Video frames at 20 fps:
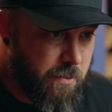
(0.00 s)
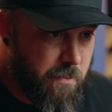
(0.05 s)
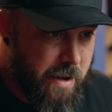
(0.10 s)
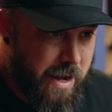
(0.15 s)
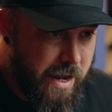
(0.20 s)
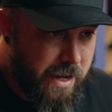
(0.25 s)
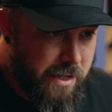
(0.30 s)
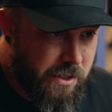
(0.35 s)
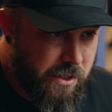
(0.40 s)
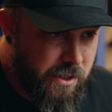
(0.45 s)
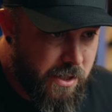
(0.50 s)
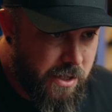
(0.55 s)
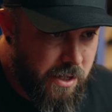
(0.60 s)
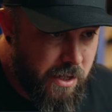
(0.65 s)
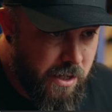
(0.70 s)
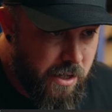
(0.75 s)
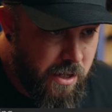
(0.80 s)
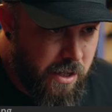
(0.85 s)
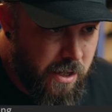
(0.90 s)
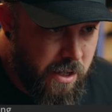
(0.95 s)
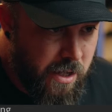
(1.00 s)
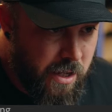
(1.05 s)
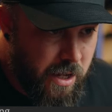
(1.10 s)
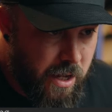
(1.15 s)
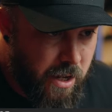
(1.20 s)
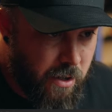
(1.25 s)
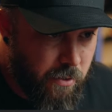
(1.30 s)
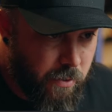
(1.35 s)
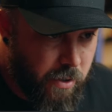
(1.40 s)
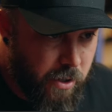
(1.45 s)
mask,
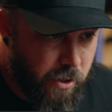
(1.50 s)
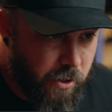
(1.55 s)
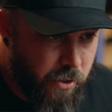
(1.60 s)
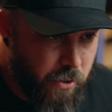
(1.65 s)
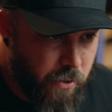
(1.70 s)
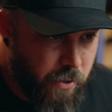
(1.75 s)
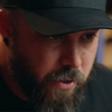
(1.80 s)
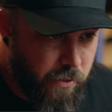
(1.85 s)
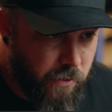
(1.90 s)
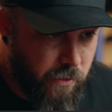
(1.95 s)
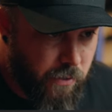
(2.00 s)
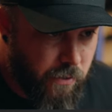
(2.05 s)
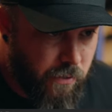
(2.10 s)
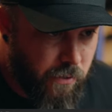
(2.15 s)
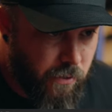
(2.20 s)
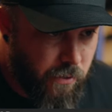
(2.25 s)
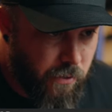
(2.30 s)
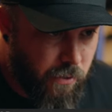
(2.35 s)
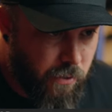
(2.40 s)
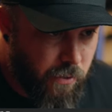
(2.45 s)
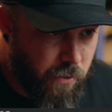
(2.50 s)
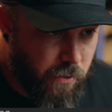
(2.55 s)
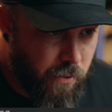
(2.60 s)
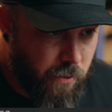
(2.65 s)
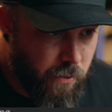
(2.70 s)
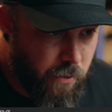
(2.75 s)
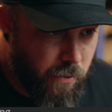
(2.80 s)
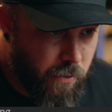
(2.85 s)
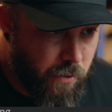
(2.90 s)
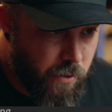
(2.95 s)
and we are going
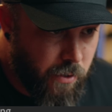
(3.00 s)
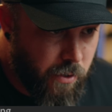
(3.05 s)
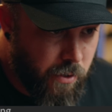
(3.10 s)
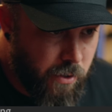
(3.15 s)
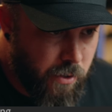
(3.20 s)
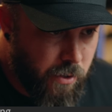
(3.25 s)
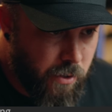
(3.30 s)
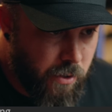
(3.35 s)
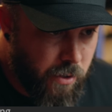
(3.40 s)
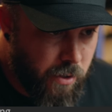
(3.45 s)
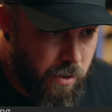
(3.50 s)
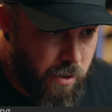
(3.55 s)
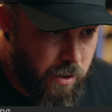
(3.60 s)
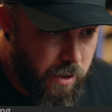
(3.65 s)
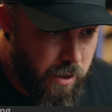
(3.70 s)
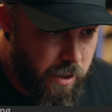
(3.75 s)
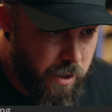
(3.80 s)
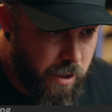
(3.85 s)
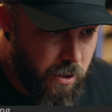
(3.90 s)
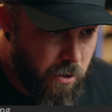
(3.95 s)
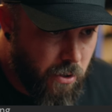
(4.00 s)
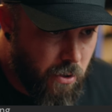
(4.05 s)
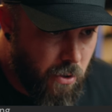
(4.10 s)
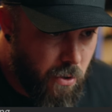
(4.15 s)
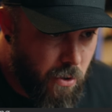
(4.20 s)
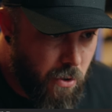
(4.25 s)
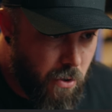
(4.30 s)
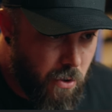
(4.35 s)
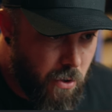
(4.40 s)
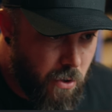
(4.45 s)
to get
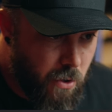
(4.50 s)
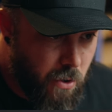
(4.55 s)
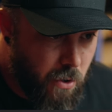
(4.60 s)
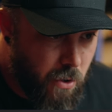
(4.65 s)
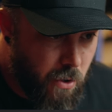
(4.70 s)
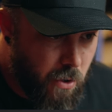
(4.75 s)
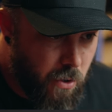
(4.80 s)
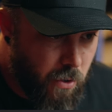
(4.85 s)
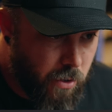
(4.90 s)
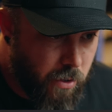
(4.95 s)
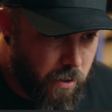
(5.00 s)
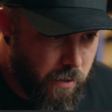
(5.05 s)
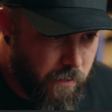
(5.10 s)
all